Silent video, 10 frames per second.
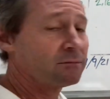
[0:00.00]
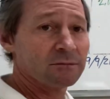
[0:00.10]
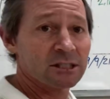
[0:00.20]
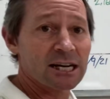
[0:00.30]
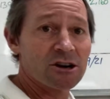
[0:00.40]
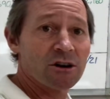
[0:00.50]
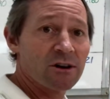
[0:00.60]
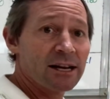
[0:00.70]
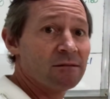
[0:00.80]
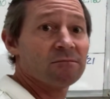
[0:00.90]
it's
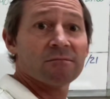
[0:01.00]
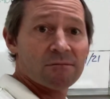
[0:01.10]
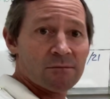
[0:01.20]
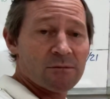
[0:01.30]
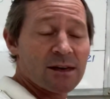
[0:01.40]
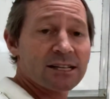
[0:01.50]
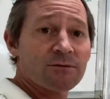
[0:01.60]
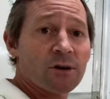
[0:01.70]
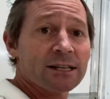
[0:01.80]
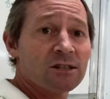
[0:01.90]
190. That's
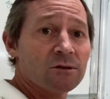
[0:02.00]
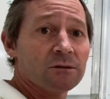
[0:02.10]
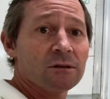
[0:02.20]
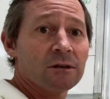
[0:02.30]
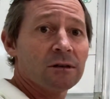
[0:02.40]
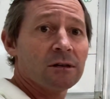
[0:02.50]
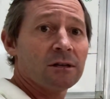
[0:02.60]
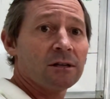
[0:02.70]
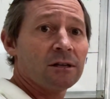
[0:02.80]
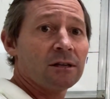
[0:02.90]
fine too.
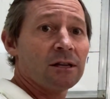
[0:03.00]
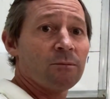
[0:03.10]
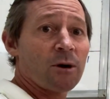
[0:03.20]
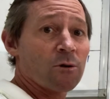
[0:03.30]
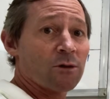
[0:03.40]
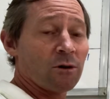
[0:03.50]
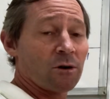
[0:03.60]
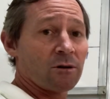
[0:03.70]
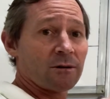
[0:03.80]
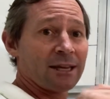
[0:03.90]
They're both
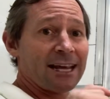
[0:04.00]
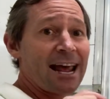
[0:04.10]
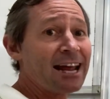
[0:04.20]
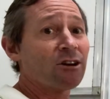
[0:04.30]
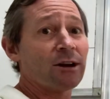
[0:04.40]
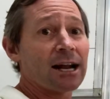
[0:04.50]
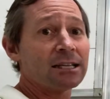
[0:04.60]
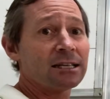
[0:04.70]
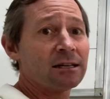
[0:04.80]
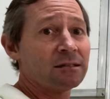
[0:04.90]
not the accurate
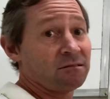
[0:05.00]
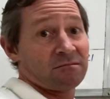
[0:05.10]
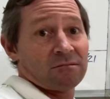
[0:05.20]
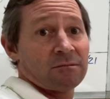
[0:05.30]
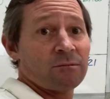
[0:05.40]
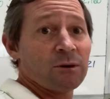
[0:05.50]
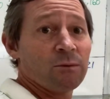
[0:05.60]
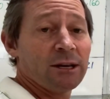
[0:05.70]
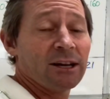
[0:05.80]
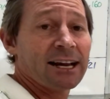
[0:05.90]
answer, but
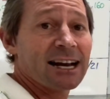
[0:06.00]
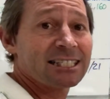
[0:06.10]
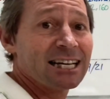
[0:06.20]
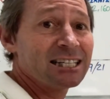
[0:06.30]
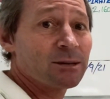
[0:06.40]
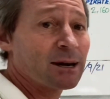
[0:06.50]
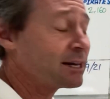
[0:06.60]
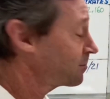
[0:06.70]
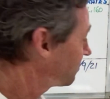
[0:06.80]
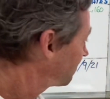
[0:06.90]
when you get asked to estimate,
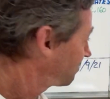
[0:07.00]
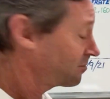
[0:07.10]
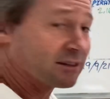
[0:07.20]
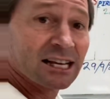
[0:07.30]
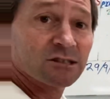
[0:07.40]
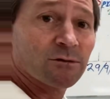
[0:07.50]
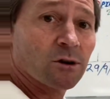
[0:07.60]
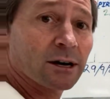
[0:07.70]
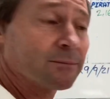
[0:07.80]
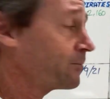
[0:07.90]
that's fine.